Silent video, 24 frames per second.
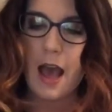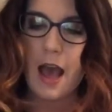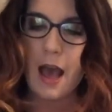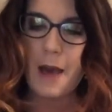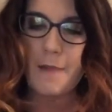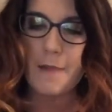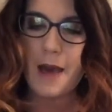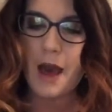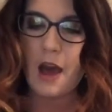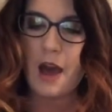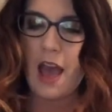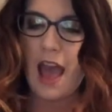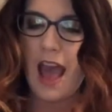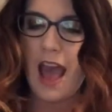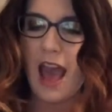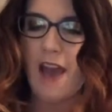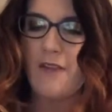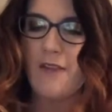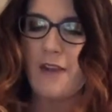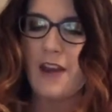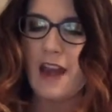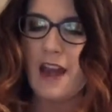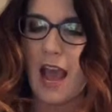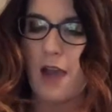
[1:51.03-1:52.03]
About
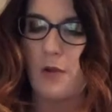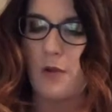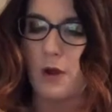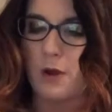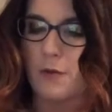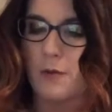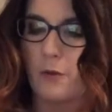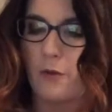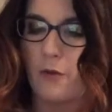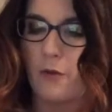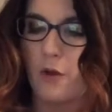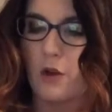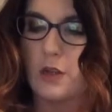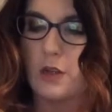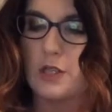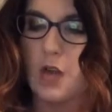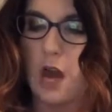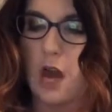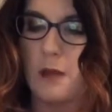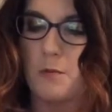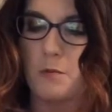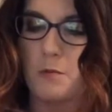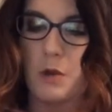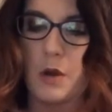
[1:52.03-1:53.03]
half an hour before
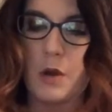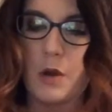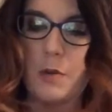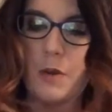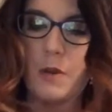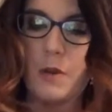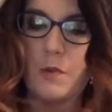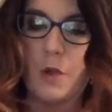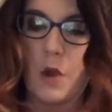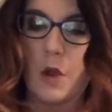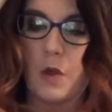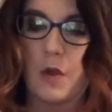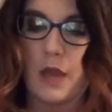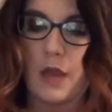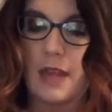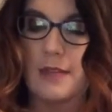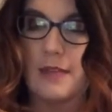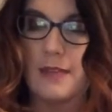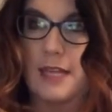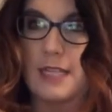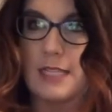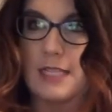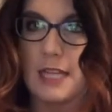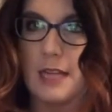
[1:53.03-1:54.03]
dawn, Wilbur woke
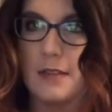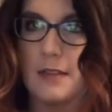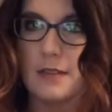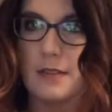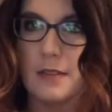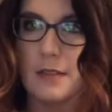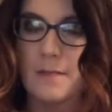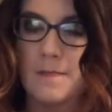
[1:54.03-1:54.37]
and listened.